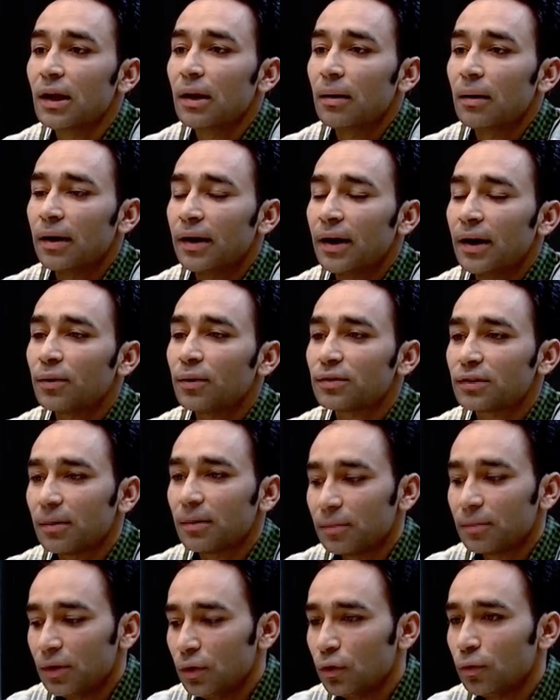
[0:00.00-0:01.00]
And now
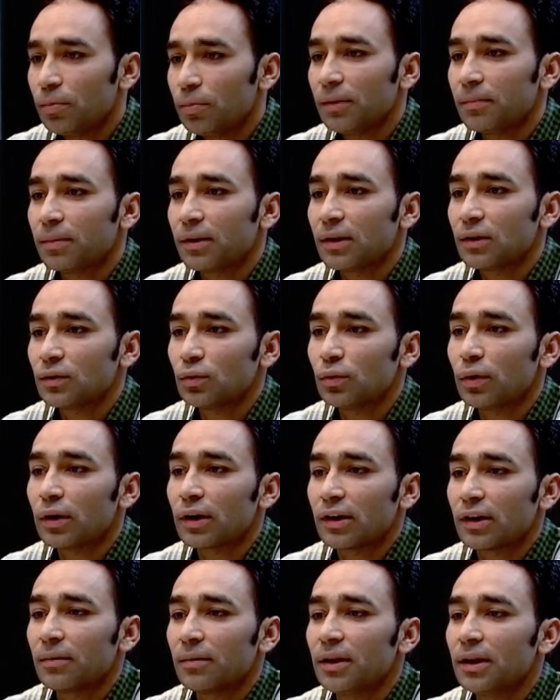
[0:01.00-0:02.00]
some new people who are
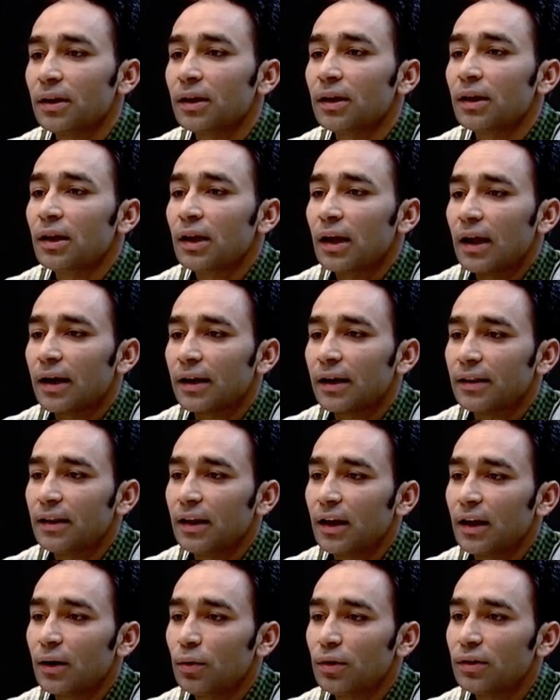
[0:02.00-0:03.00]
coming and they
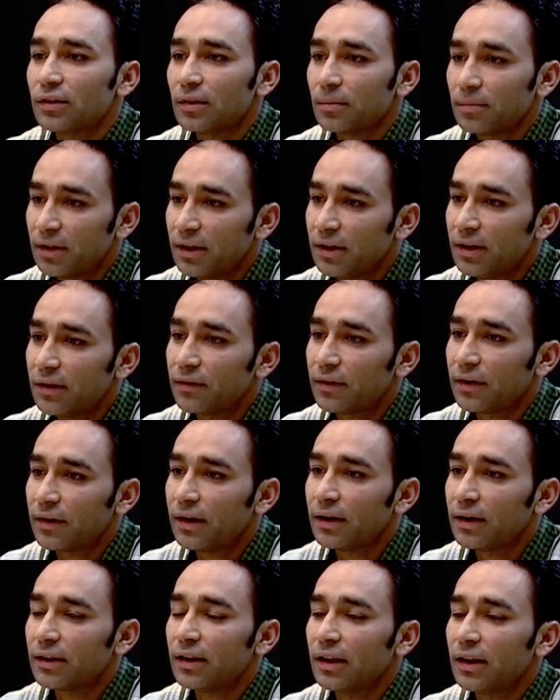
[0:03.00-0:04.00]
are doing something different.